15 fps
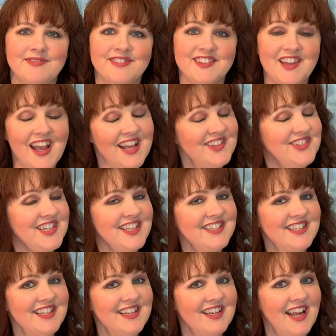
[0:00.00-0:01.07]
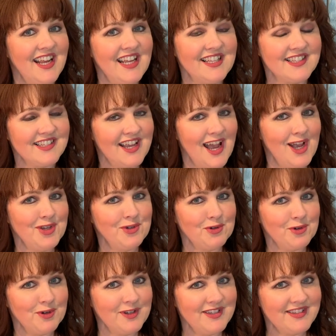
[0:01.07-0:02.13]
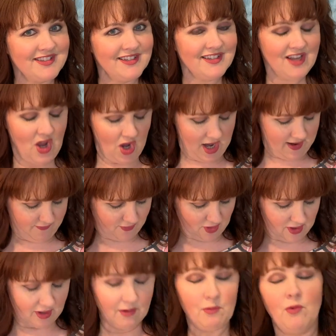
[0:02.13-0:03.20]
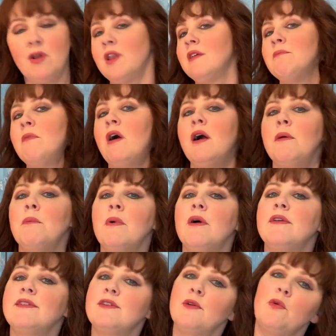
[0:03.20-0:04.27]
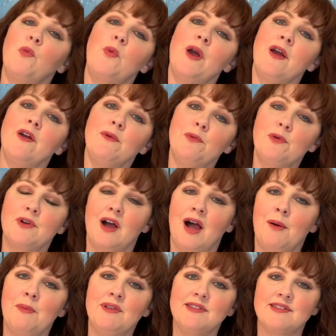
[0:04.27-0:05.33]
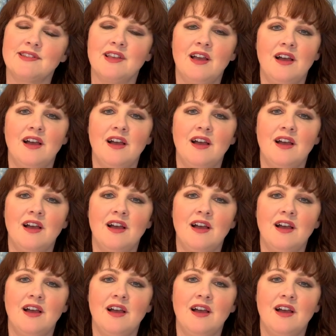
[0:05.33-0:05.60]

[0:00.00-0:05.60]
So as you can see today, it's casual Kristen. I have got one of my most wearable garments.